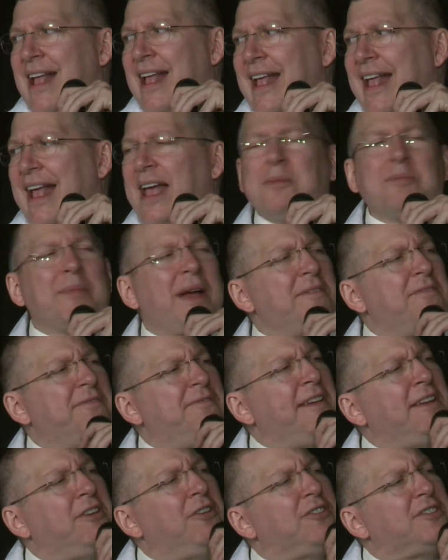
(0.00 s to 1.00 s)
and my
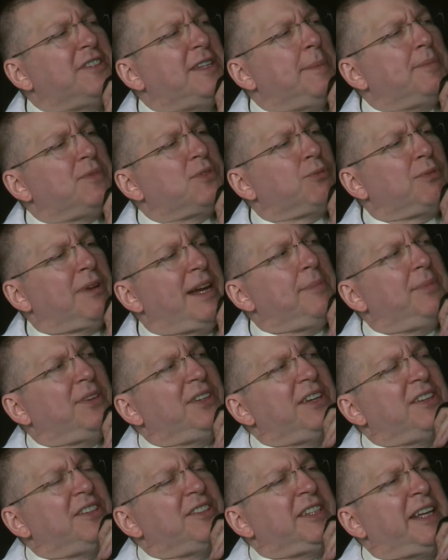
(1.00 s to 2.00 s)
fingertips were able
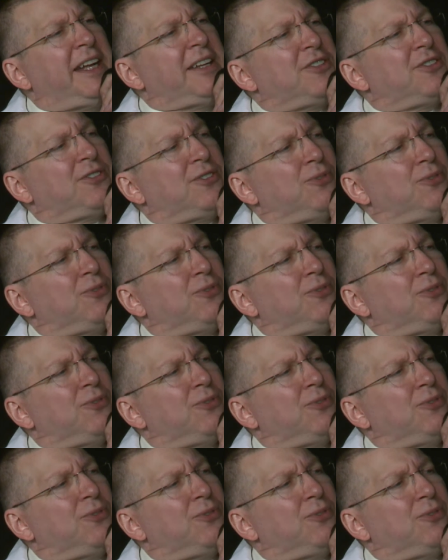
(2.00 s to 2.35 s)
to touch the